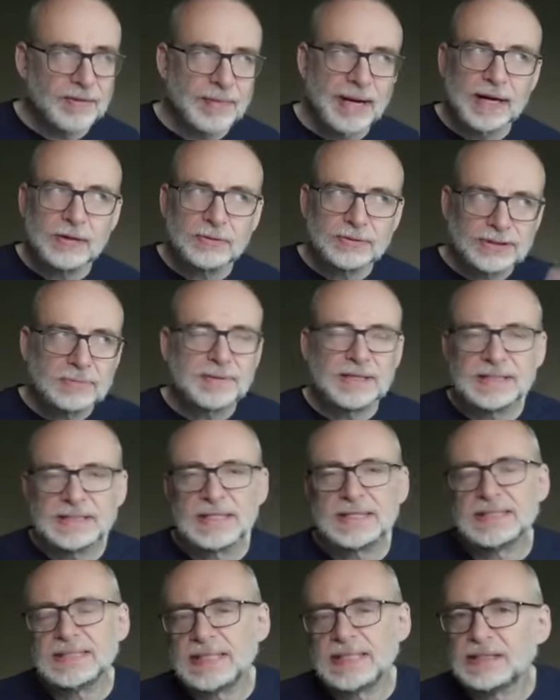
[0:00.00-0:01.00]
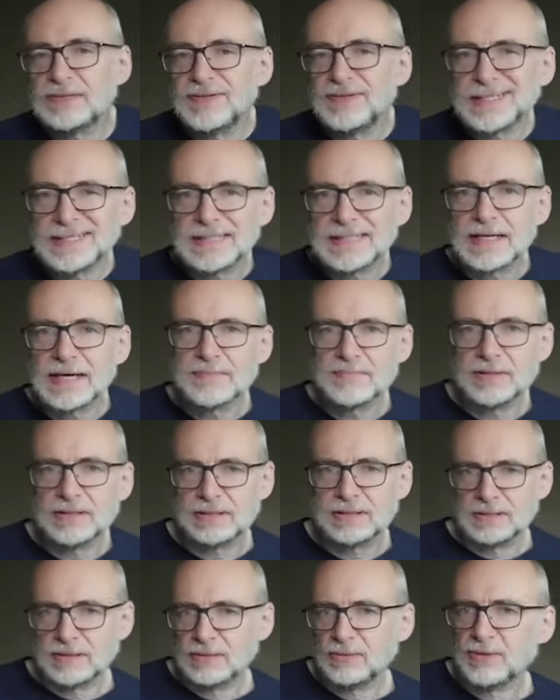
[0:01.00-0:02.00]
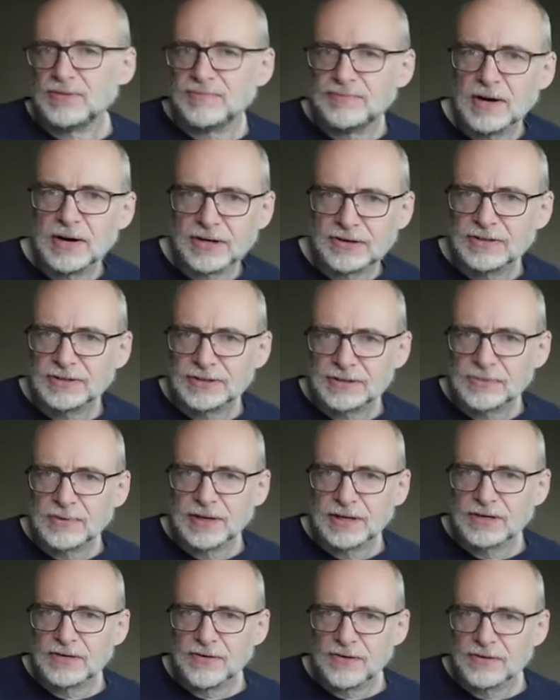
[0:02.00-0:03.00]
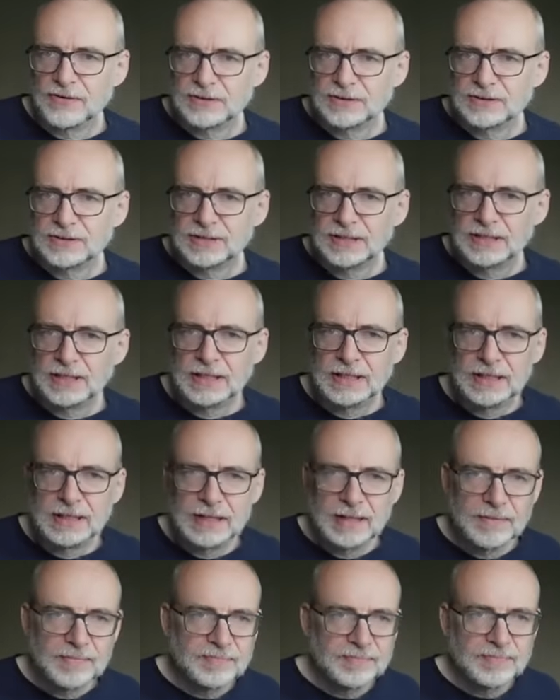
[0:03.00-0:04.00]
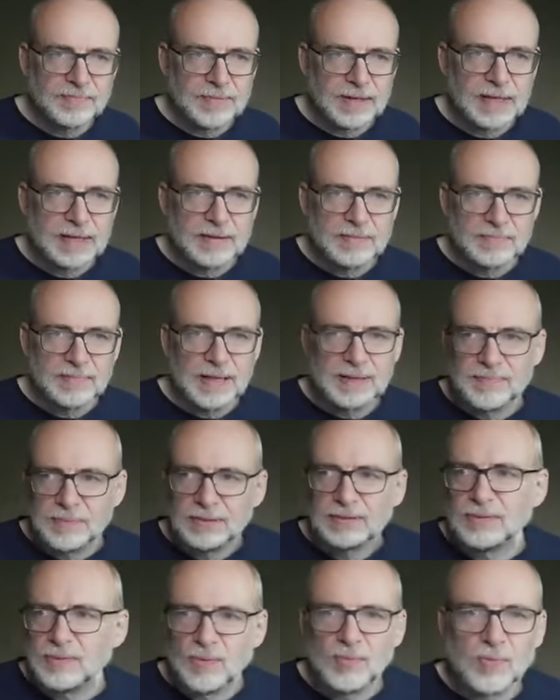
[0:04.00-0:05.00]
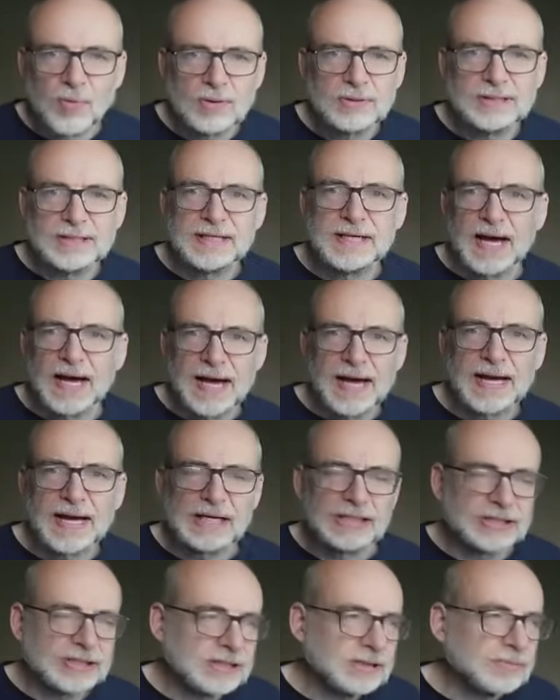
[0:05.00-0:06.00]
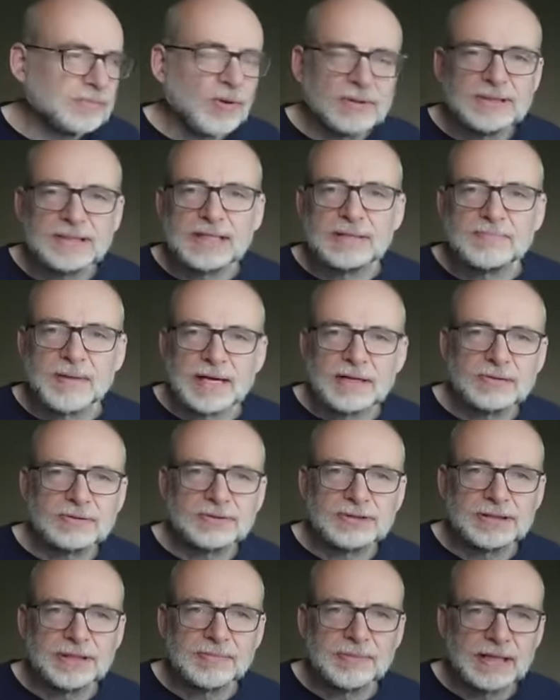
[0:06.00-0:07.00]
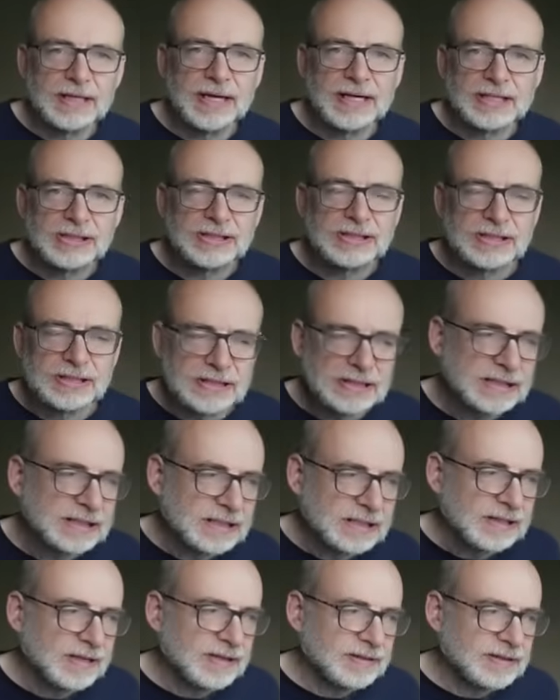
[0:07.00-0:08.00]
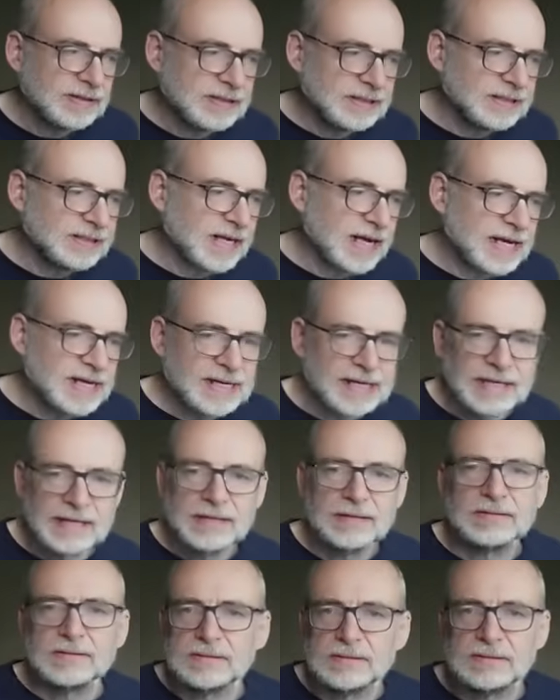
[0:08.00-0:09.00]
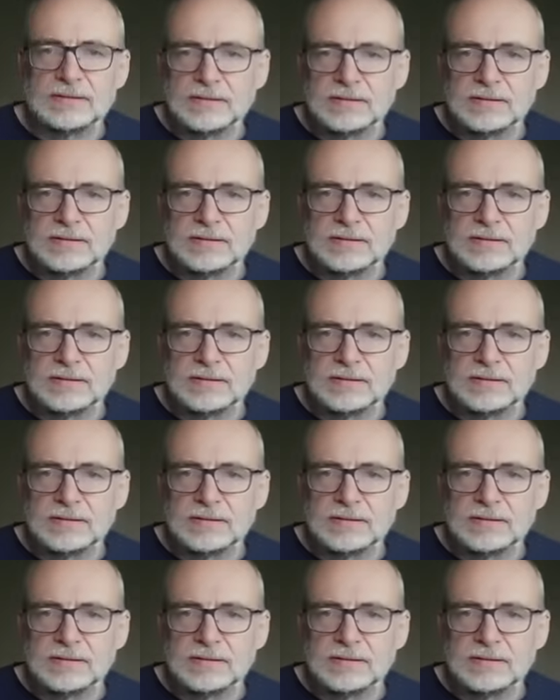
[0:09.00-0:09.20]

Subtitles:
But there may also be a certain sense of excitement with Mercury square Uranus. People wanting action, wanting mental stimulation, saying